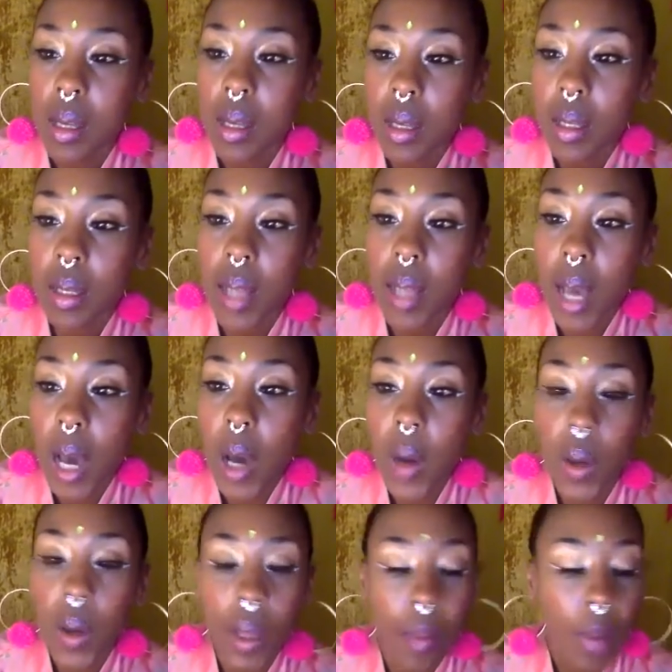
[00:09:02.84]
And now
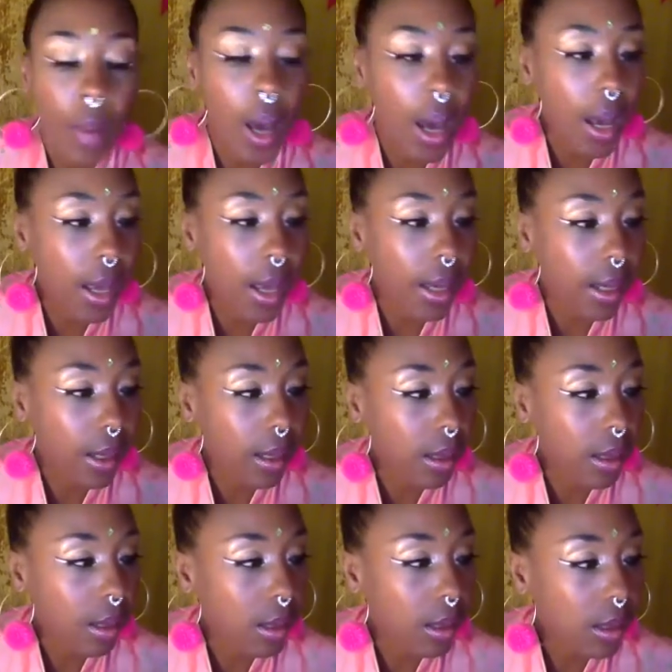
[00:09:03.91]
am I,
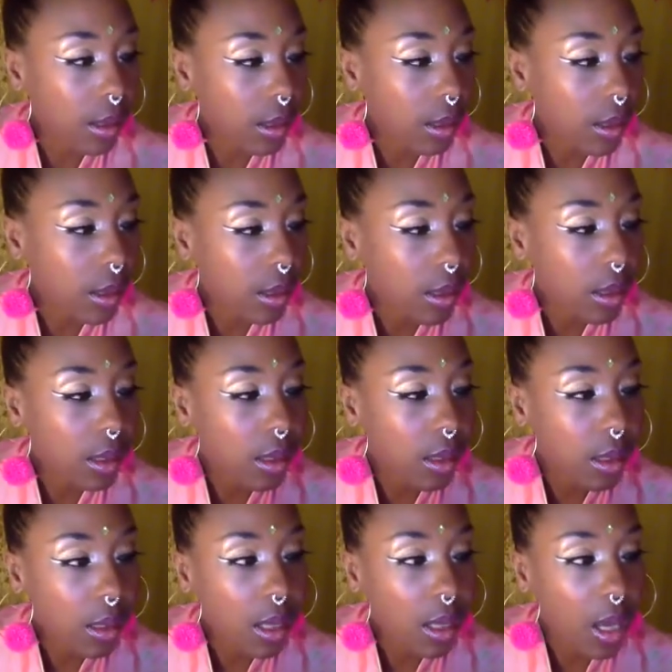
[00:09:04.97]

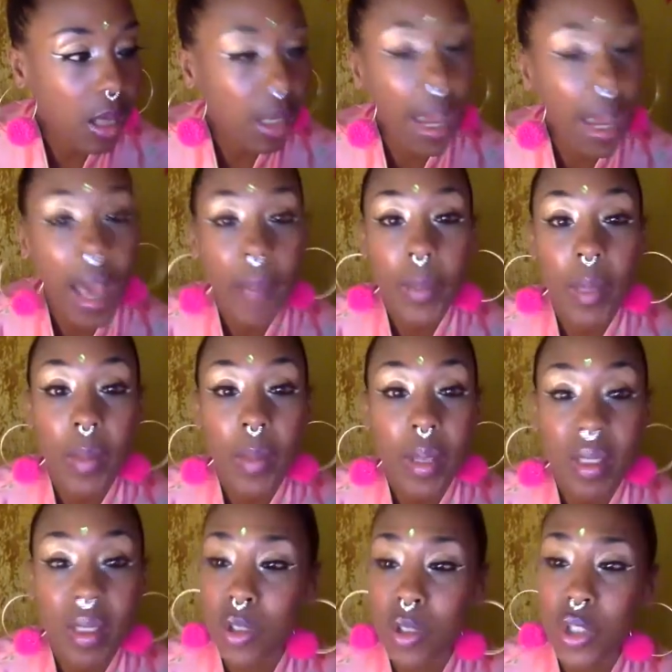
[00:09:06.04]
unhappy
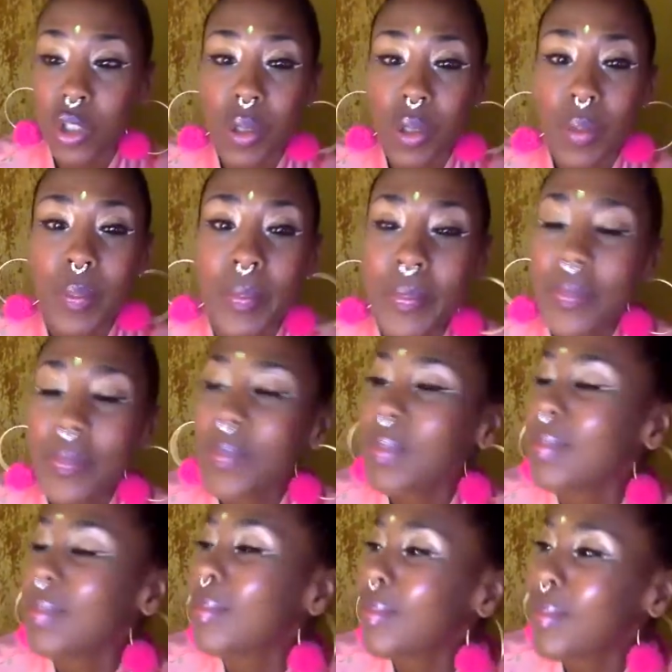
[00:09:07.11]
messenger,
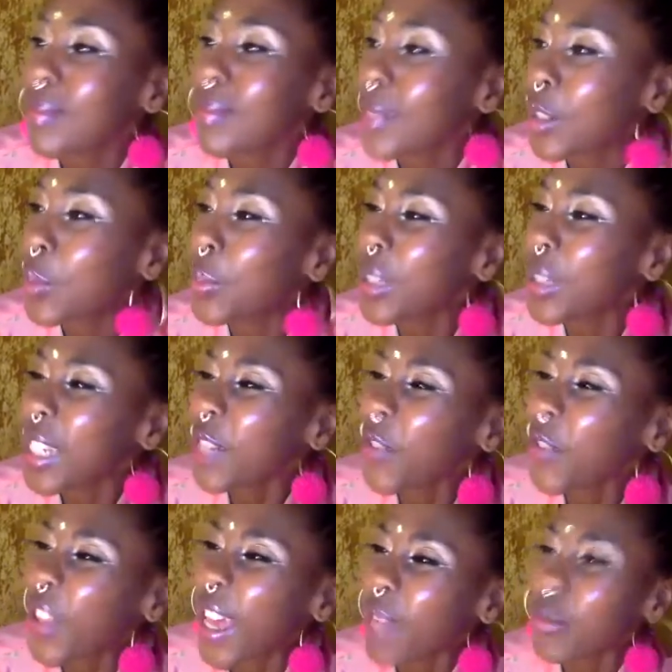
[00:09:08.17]
to plead for
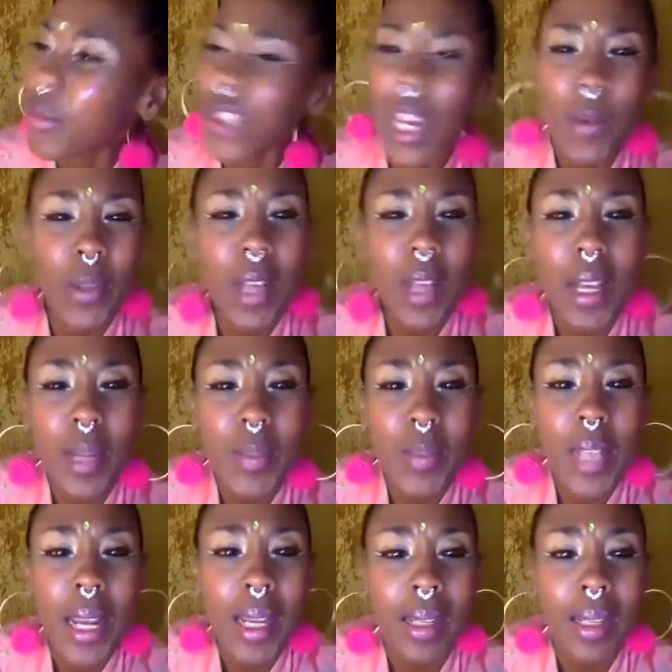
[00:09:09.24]
that which I would not
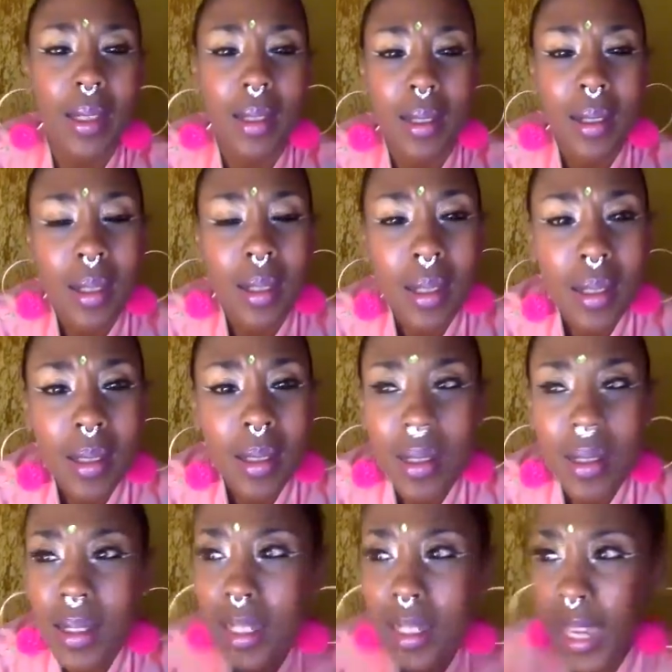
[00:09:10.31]
obtain,
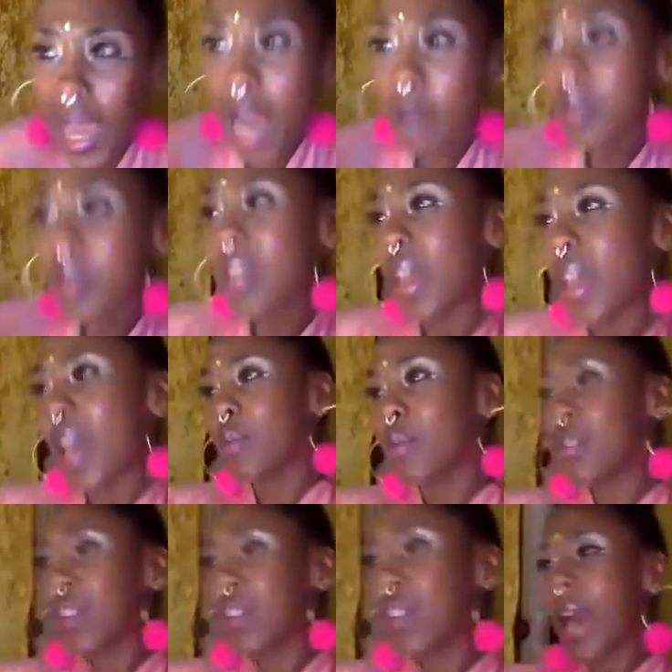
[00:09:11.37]
to carry that
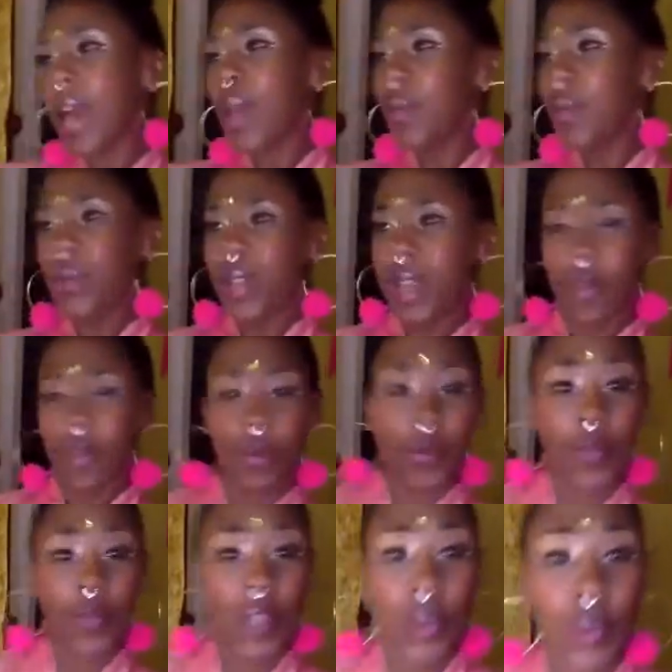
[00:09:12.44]
which I would have
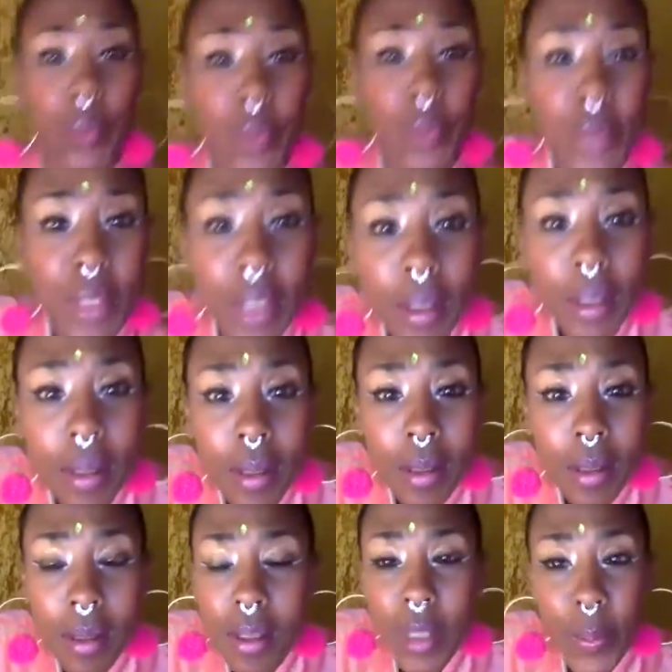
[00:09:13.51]
refused,
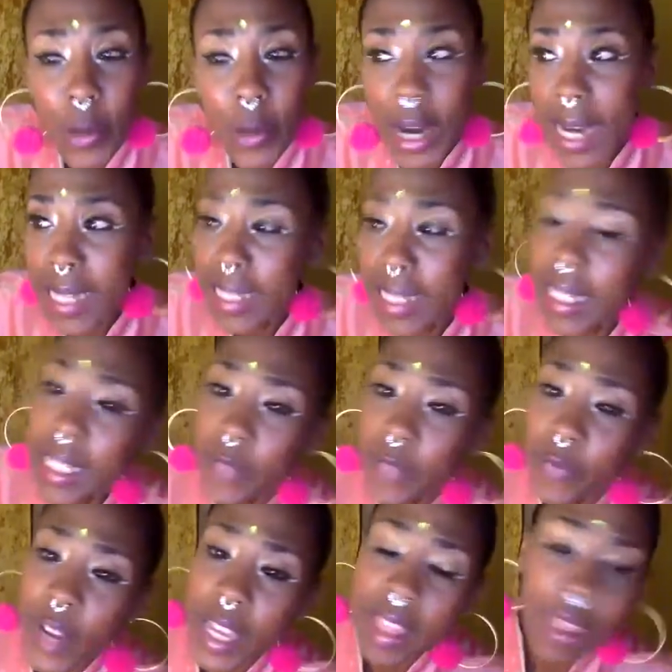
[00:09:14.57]
to praise his
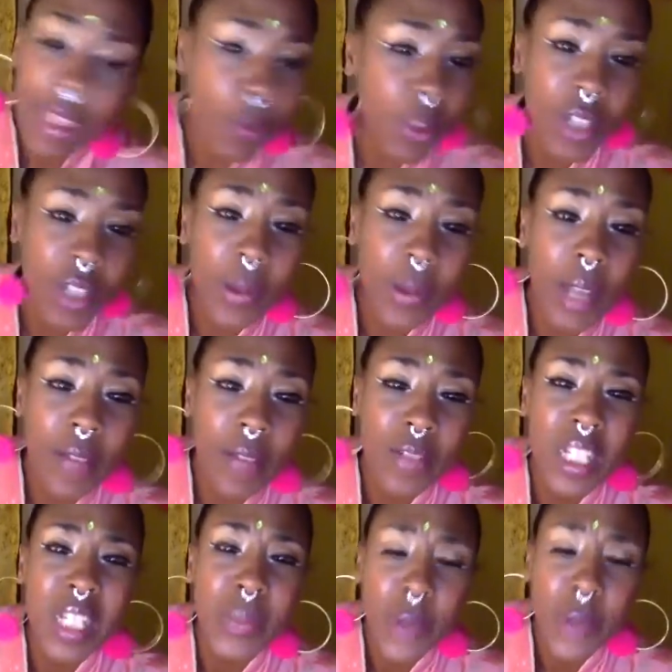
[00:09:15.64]
faith which I would have
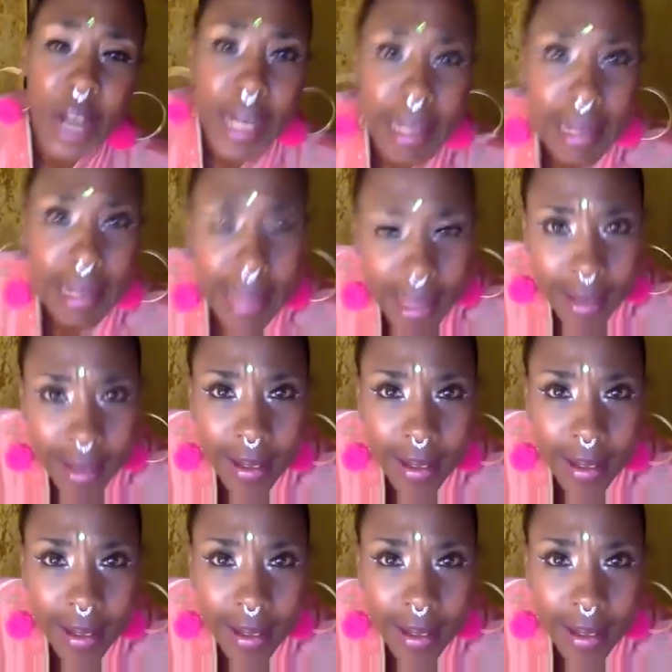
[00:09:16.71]
dispraised.